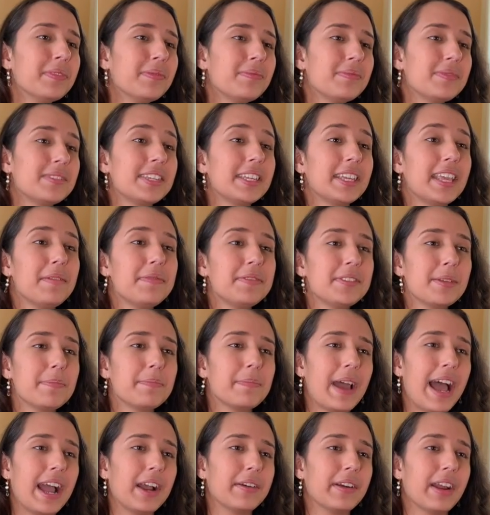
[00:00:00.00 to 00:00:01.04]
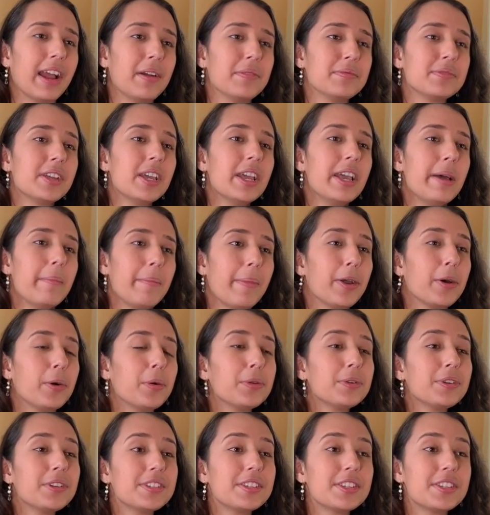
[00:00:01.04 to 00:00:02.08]
To give some background, my
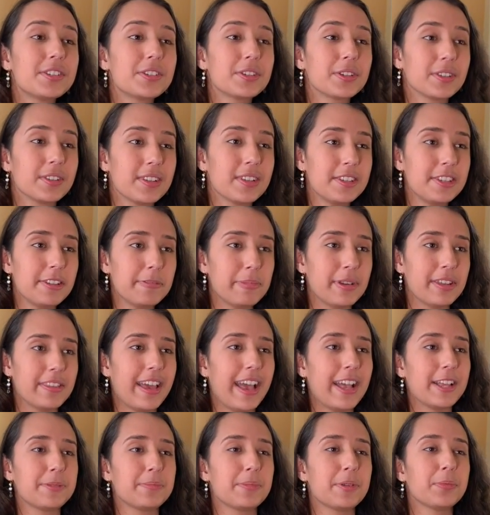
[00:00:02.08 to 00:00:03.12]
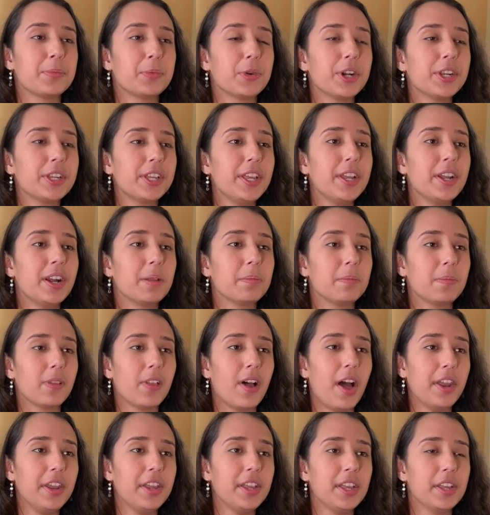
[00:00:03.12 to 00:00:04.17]
older sister Elizabeth has been working on
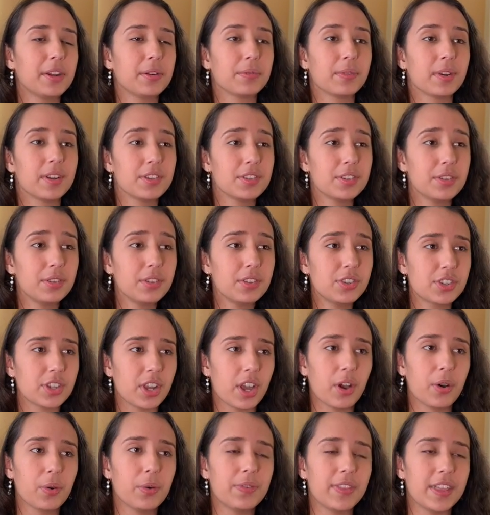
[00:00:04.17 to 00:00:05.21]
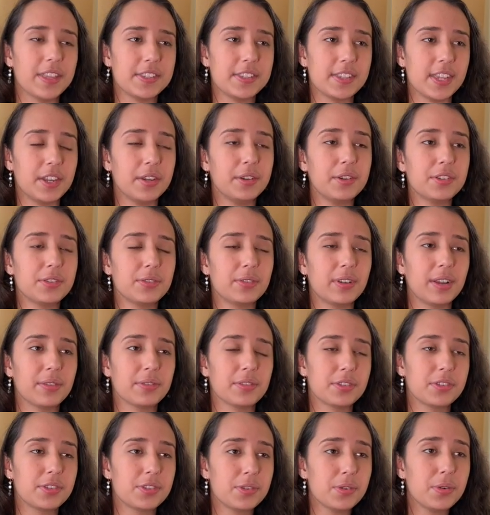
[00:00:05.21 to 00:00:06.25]
plotting an original show that centers around the
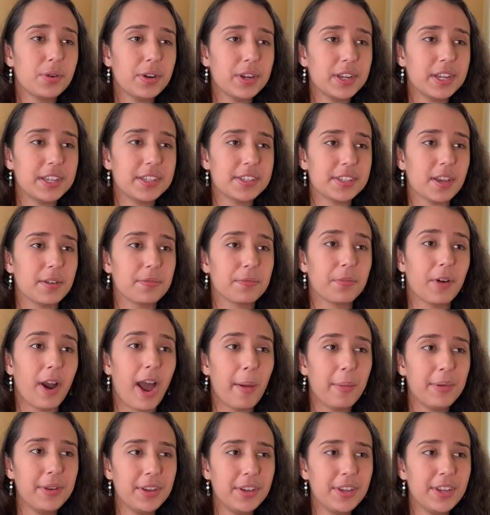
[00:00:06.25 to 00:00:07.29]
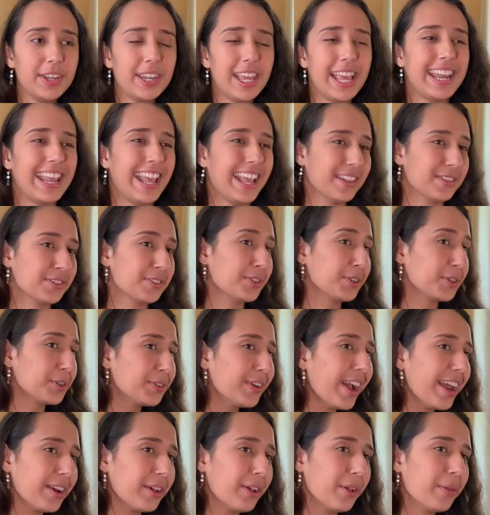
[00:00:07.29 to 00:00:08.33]
stories of Robin Hood and Hansel and
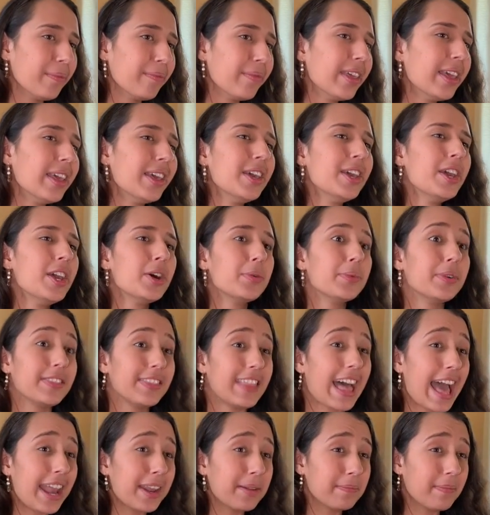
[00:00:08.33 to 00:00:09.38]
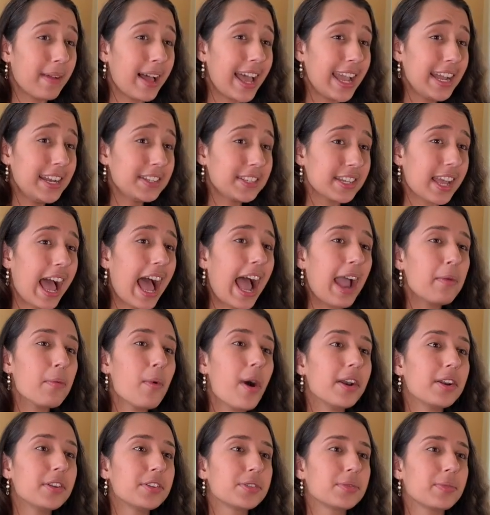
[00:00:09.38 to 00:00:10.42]
Gretel. With that in mind, I
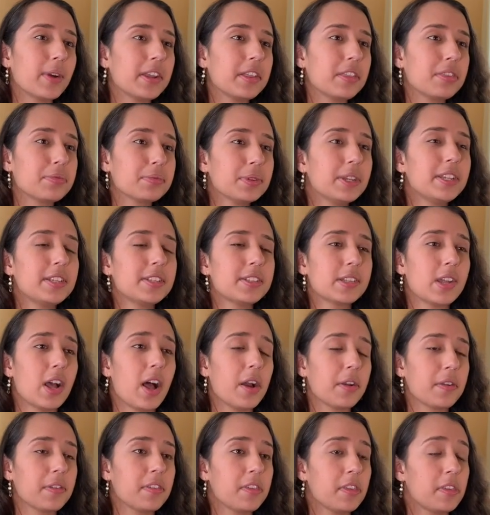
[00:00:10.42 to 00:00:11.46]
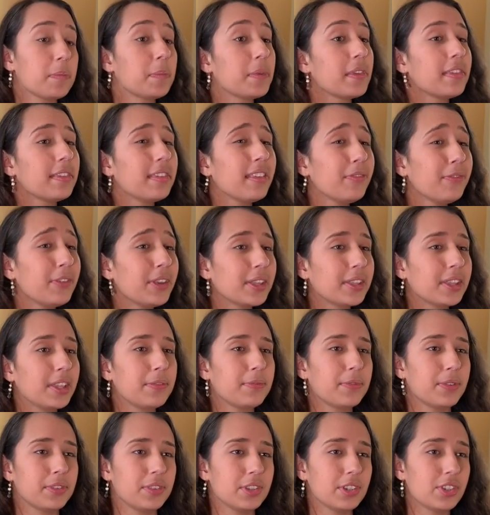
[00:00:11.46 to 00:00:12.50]
wanted to write 3 songs specifically
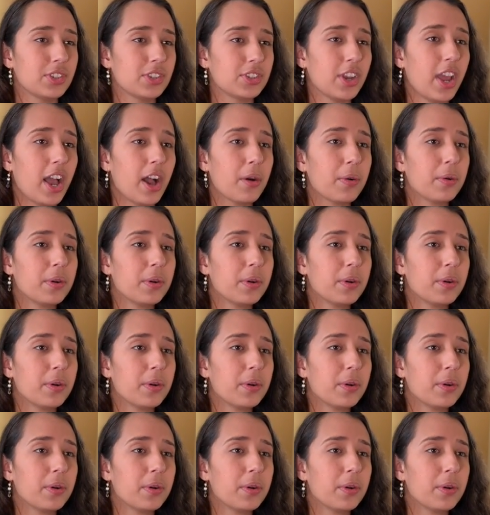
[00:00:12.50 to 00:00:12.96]
for this show.